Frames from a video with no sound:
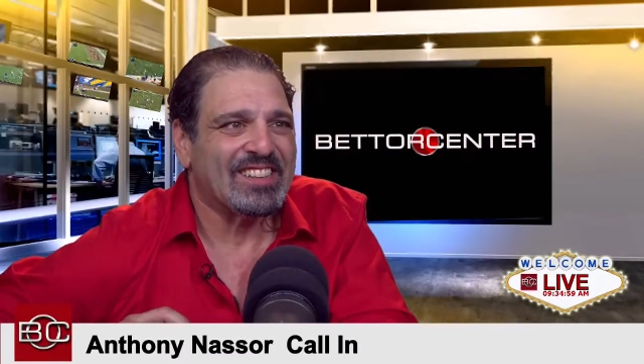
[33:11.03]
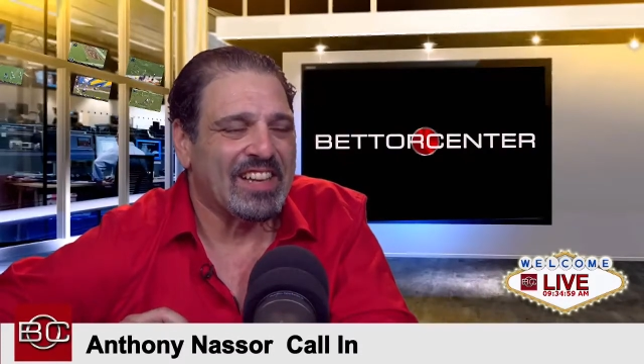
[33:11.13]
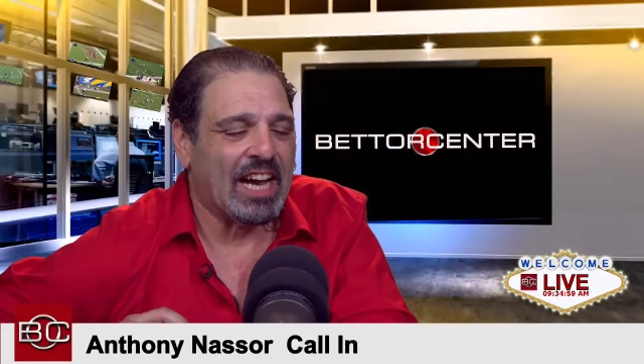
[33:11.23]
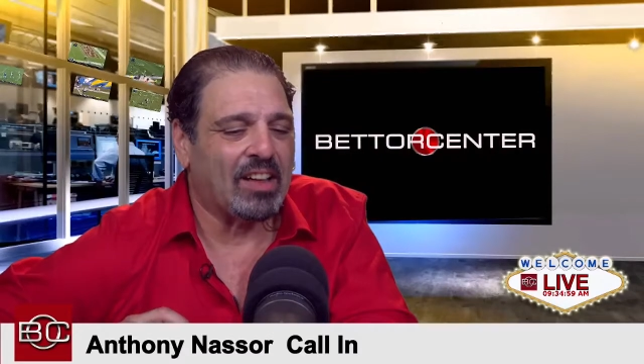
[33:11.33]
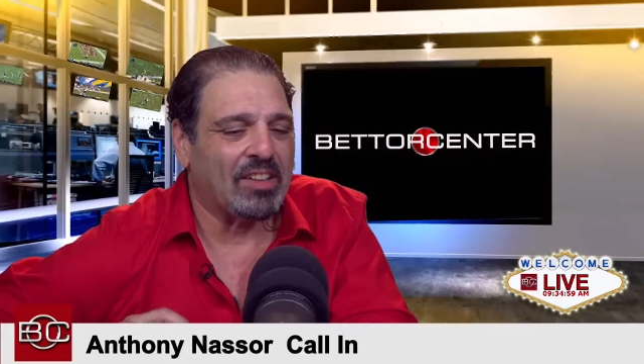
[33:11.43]

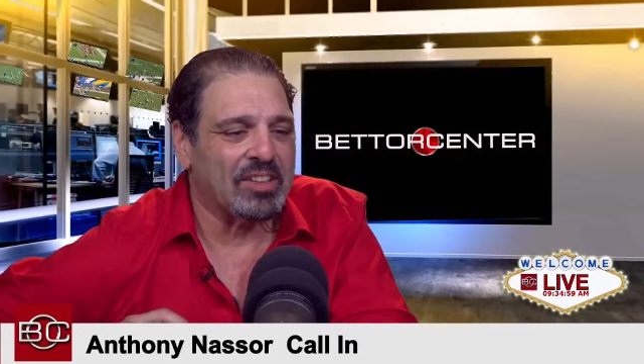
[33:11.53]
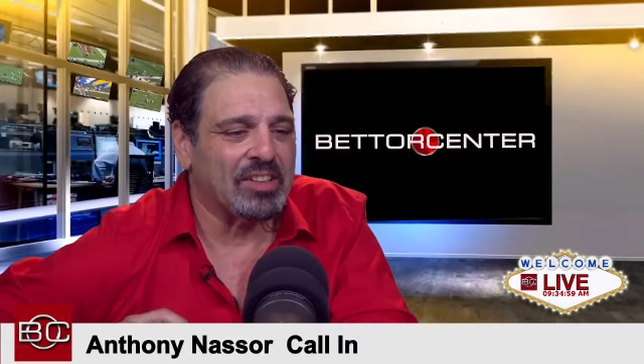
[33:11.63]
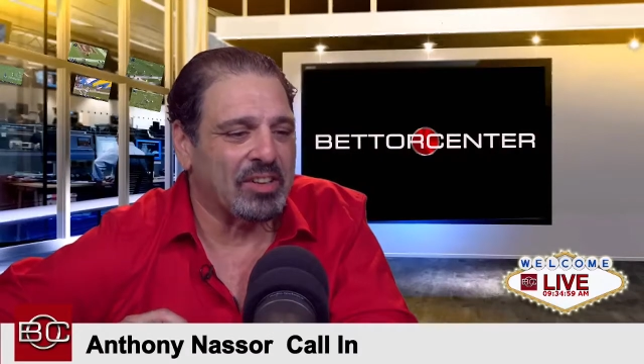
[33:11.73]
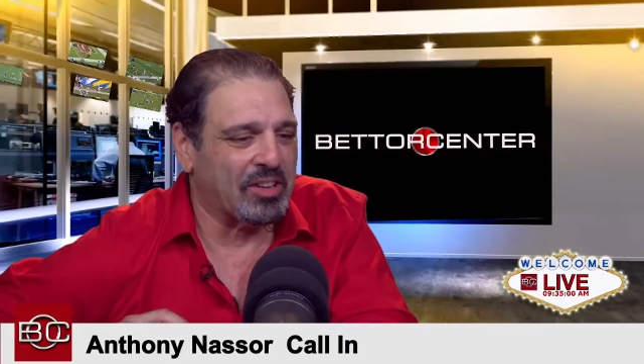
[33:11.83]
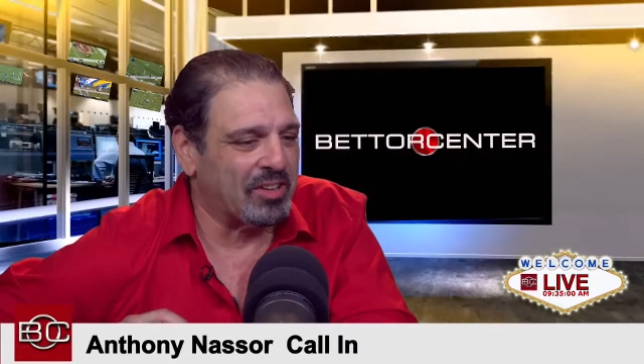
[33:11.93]

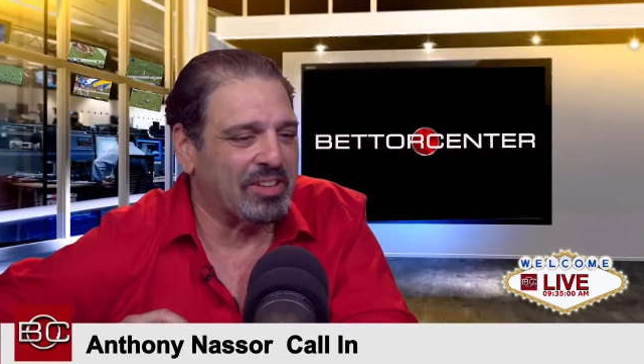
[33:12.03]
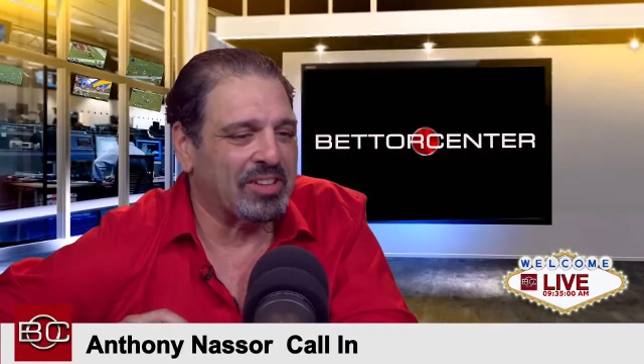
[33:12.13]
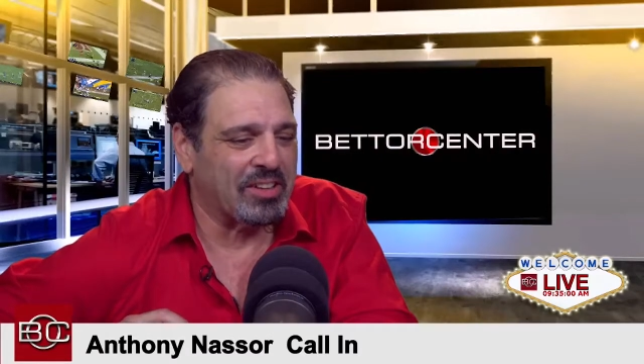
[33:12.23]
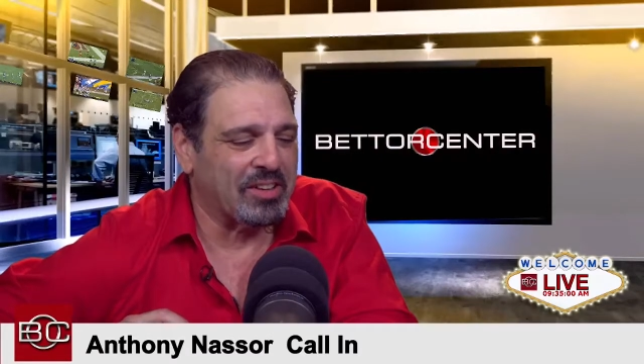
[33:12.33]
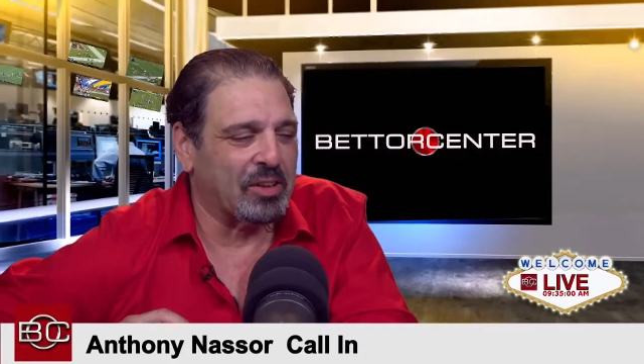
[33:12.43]
Well,
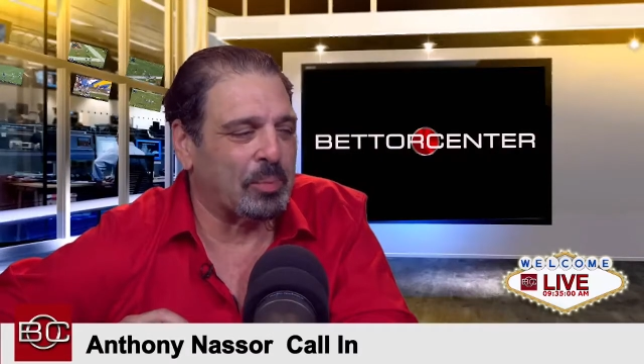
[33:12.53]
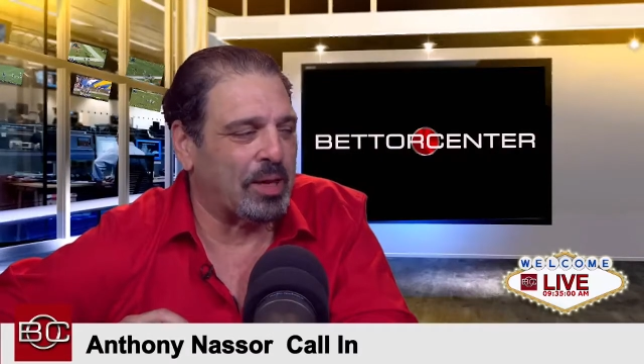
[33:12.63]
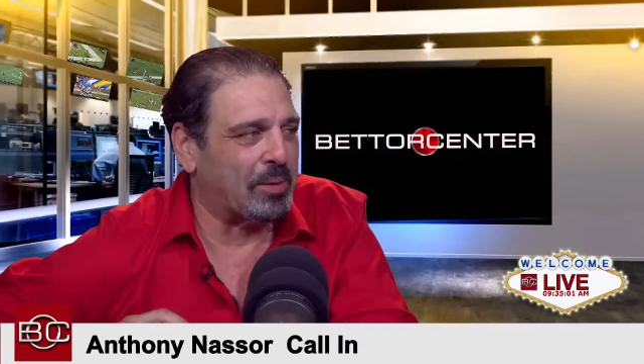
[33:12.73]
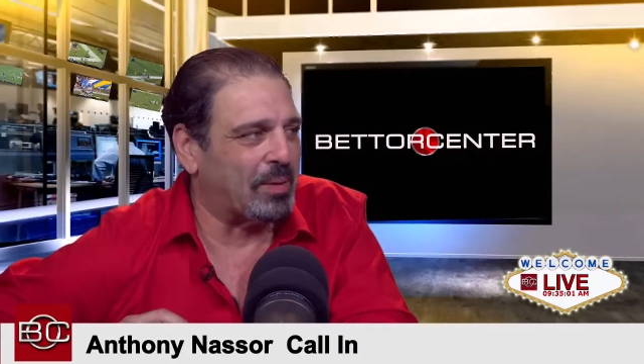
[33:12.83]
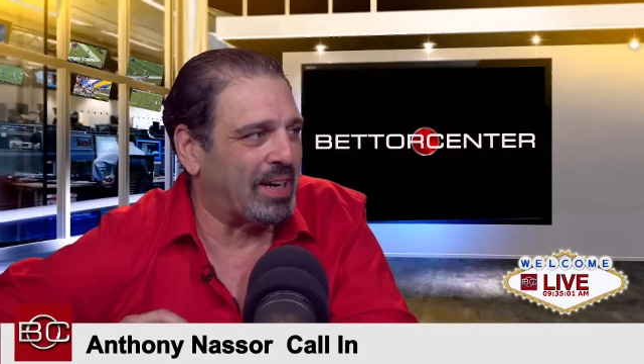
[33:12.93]
uh, they'll
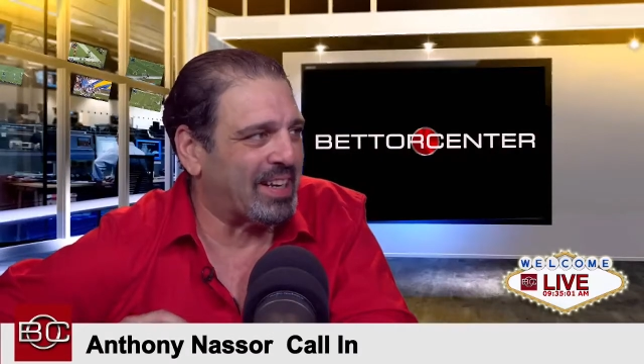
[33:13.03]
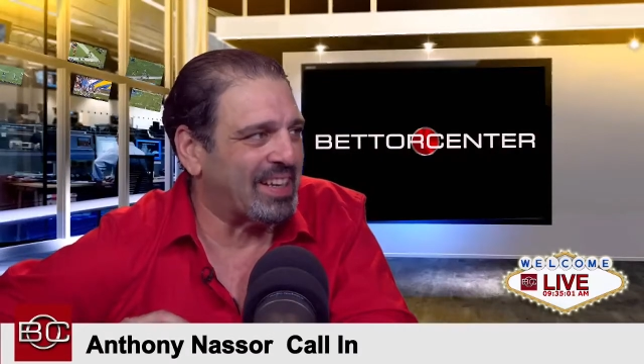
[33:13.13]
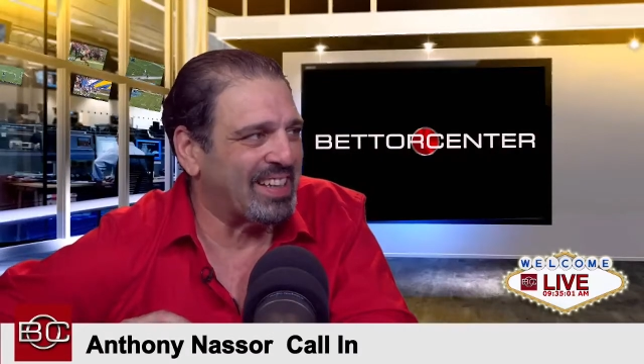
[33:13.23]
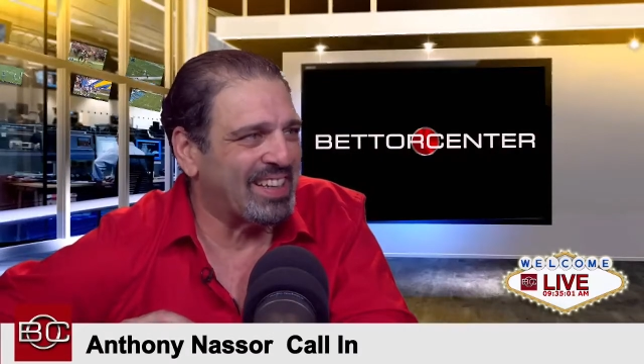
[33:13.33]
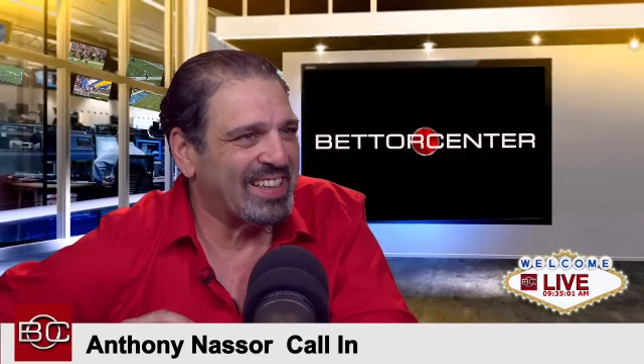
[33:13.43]
pay you back. One
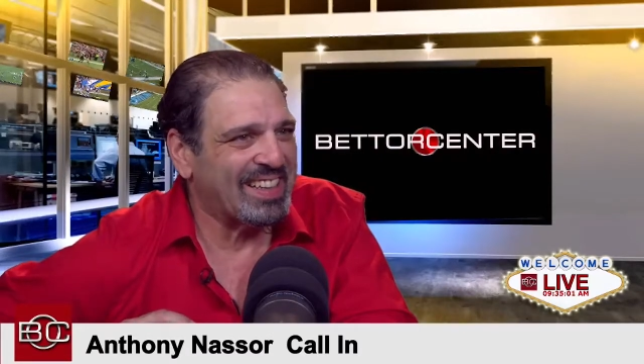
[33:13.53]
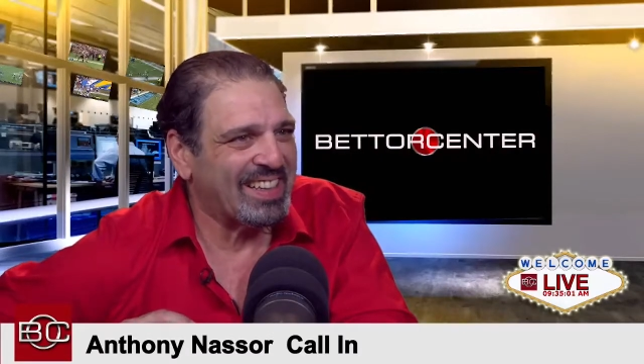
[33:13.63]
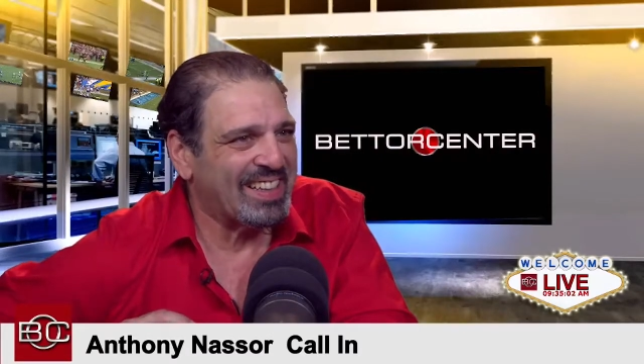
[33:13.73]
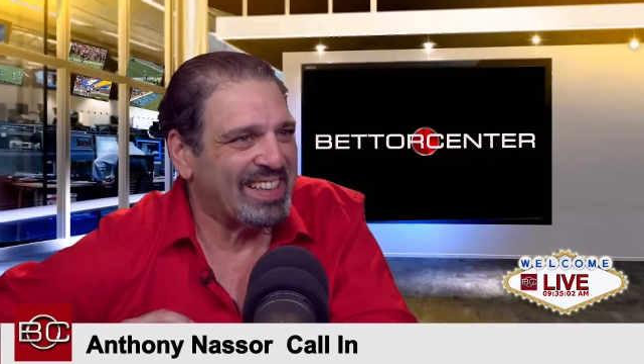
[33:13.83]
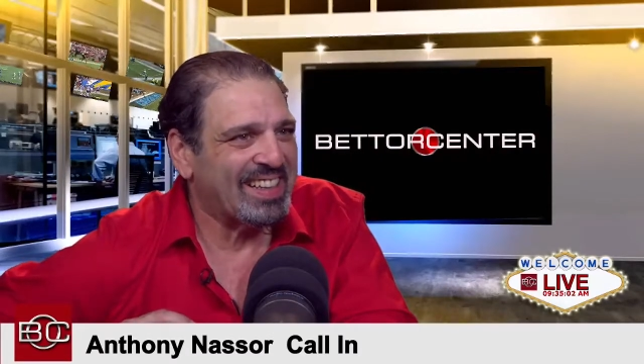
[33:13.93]
that we do
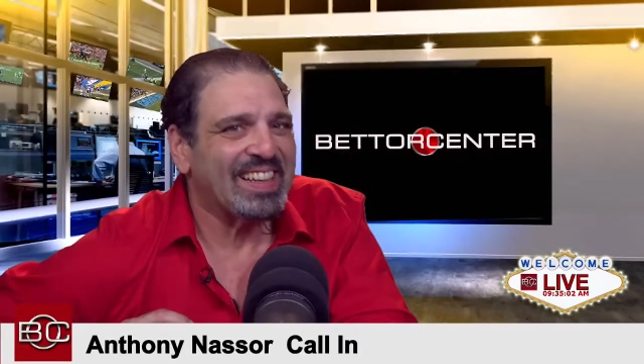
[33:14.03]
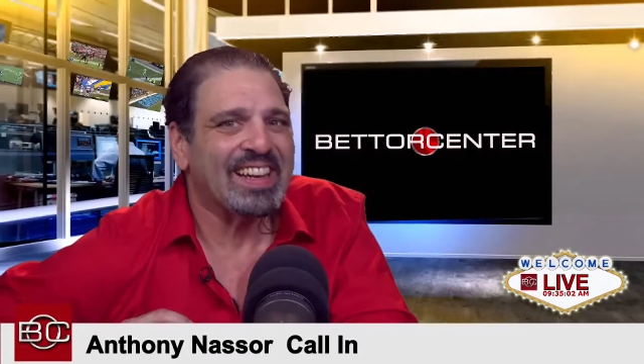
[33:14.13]
like.